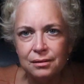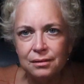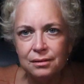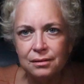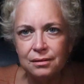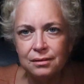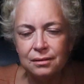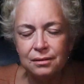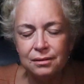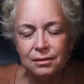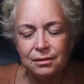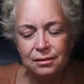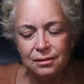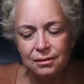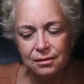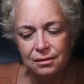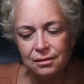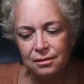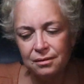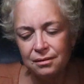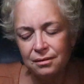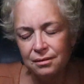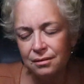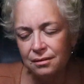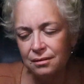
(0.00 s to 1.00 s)

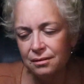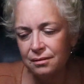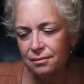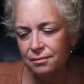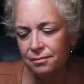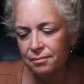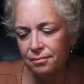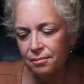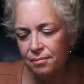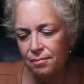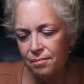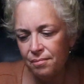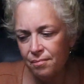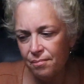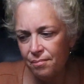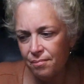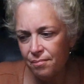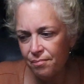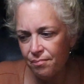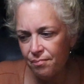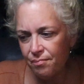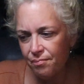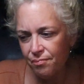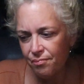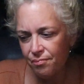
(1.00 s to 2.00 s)

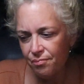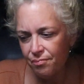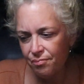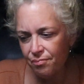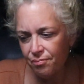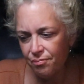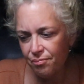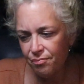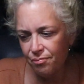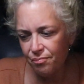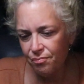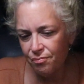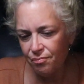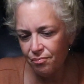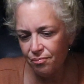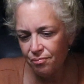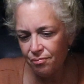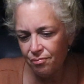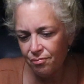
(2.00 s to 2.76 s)
Nothing is said.